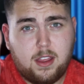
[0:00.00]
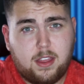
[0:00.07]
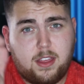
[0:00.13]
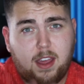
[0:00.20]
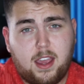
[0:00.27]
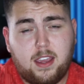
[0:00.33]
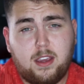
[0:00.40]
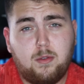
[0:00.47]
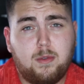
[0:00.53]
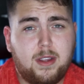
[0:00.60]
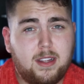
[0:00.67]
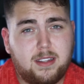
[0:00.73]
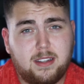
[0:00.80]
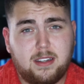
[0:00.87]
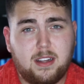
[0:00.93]
thing you
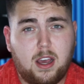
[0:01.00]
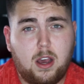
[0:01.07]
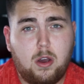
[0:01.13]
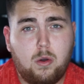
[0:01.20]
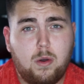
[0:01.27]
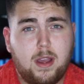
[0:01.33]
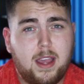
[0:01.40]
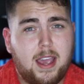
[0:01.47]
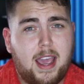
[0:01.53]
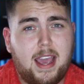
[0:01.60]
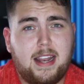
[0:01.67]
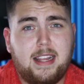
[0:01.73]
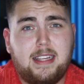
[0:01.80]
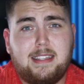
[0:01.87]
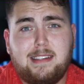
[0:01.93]
need to know,
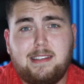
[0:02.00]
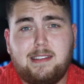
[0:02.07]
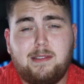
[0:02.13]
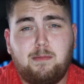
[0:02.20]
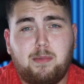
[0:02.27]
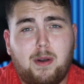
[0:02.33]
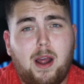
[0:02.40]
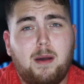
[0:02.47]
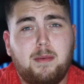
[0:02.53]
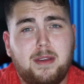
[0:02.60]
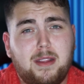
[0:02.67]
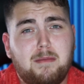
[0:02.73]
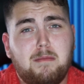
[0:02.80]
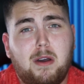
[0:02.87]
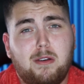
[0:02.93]
and it's probably
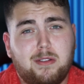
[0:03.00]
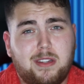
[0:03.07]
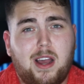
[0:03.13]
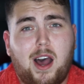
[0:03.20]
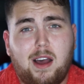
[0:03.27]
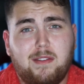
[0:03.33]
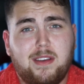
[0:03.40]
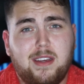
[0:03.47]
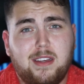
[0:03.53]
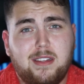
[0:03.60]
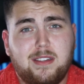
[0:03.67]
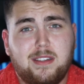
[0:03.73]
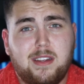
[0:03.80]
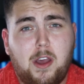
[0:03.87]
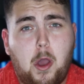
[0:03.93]
the most
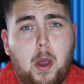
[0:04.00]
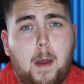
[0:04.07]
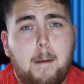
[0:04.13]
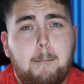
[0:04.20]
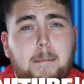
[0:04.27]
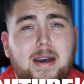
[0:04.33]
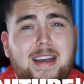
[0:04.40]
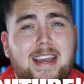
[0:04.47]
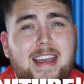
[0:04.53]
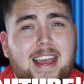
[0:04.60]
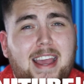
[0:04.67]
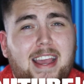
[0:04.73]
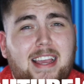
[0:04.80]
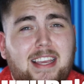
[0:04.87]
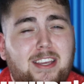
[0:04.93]
obvious, but
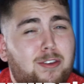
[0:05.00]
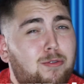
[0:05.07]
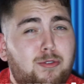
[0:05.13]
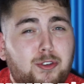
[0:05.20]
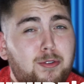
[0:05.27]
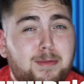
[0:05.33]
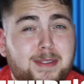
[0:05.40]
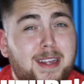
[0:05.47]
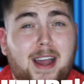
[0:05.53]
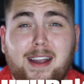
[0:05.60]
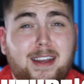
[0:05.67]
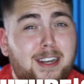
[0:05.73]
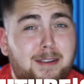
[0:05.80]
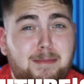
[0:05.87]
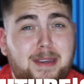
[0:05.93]
YouTube's not
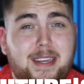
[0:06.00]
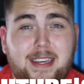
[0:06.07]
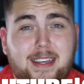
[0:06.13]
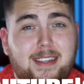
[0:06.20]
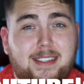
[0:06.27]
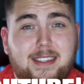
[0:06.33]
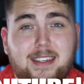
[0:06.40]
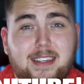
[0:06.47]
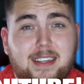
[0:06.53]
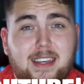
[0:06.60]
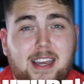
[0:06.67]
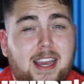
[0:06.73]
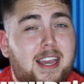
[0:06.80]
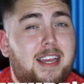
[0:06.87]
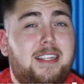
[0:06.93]
gonna be easy.
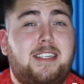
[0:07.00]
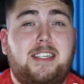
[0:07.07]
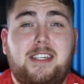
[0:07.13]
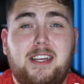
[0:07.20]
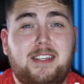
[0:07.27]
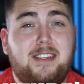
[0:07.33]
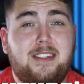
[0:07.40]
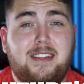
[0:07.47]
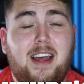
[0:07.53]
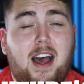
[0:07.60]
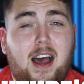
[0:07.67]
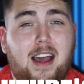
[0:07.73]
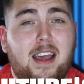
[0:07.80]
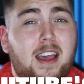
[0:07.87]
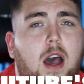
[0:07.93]
It's just
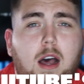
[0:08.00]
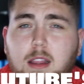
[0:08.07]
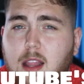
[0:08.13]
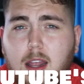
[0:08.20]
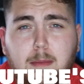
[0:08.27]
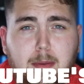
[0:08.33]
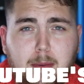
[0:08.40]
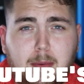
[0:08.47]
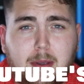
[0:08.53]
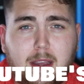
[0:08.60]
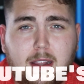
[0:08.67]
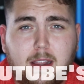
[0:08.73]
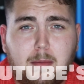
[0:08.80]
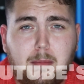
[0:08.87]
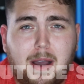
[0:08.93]
not. A lot of people get
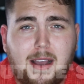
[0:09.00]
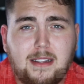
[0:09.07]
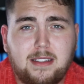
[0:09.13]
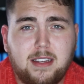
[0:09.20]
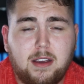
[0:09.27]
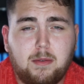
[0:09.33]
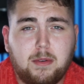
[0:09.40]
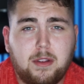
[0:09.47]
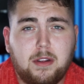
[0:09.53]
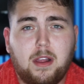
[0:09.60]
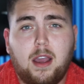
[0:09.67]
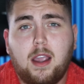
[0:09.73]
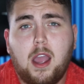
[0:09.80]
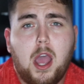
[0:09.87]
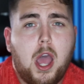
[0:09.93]
in the mindset where they're like,